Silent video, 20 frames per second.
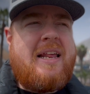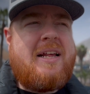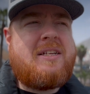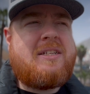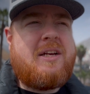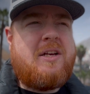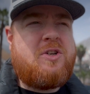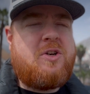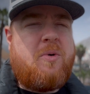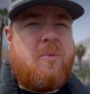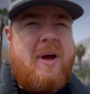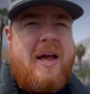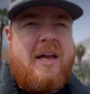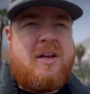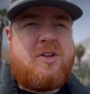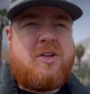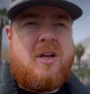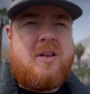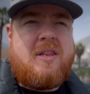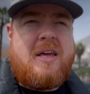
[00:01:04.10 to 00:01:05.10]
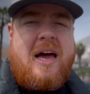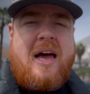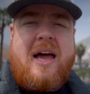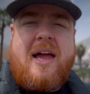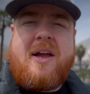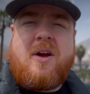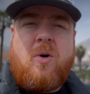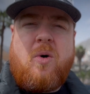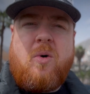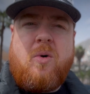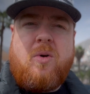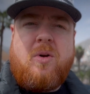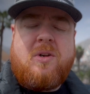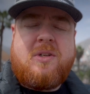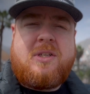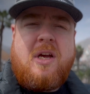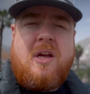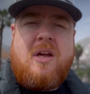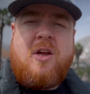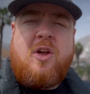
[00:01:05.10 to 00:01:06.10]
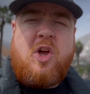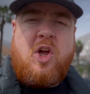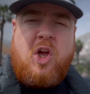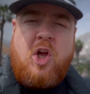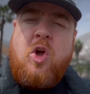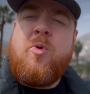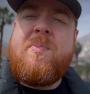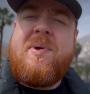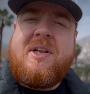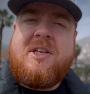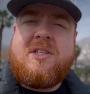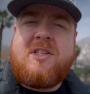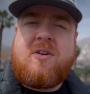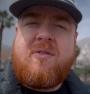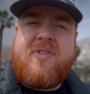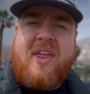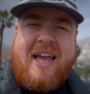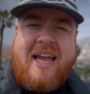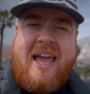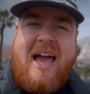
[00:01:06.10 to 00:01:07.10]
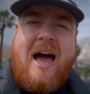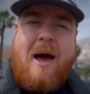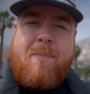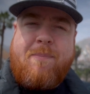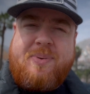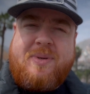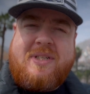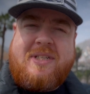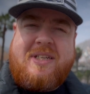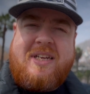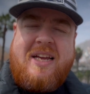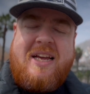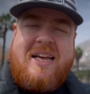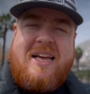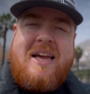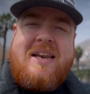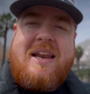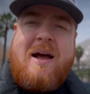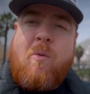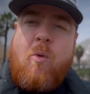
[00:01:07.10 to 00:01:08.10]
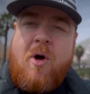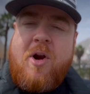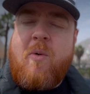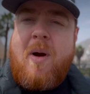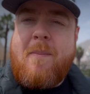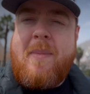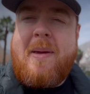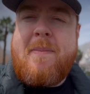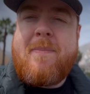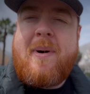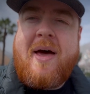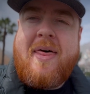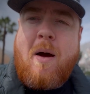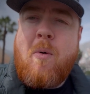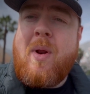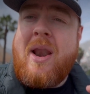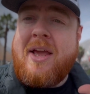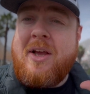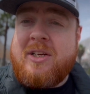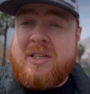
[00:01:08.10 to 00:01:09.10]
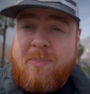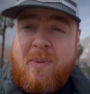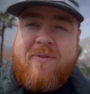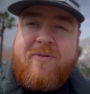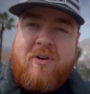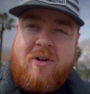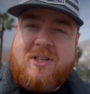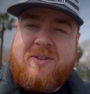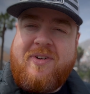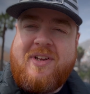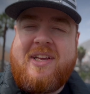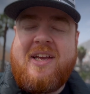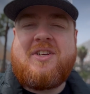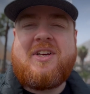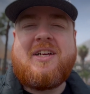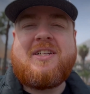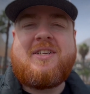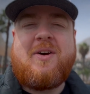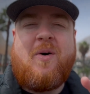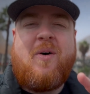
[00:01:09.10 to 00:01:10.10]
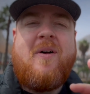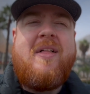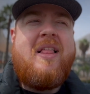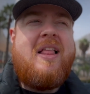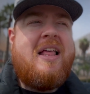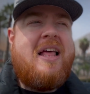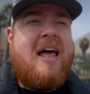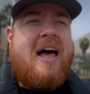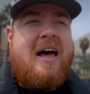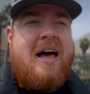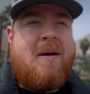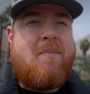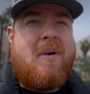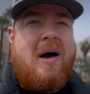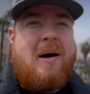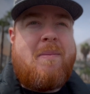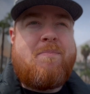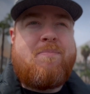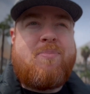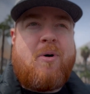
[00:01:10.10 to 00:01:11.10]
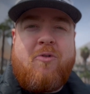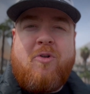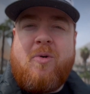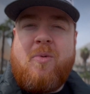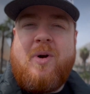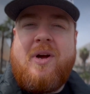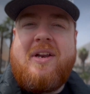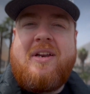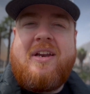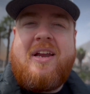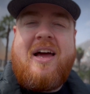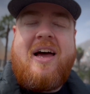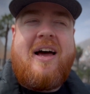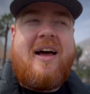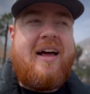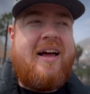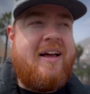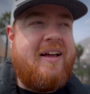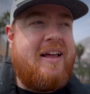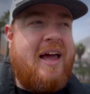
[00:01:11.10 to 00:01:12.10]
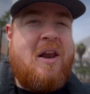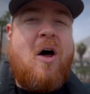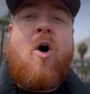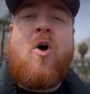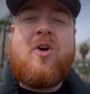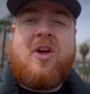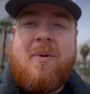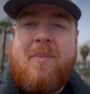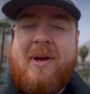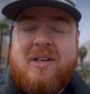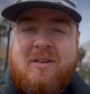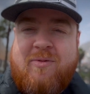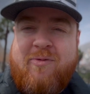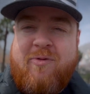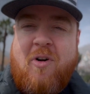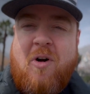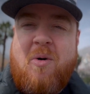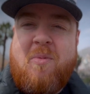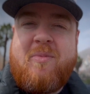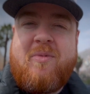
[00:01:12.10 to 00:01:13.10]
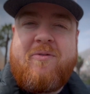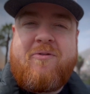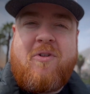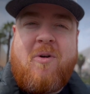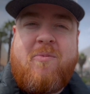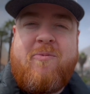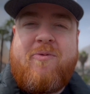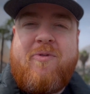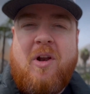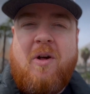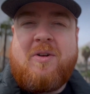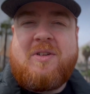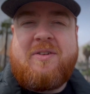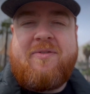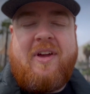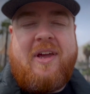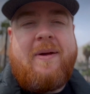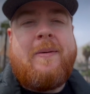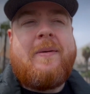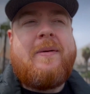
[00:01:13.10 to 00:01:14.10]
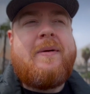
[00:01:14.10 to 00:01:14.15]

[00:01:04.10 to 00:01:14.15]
a situation that I called humans of the gaps. Now, what do I mean by that? Well, I used to be a philosophy teacher, so I'm borrowing an argument from philosophy.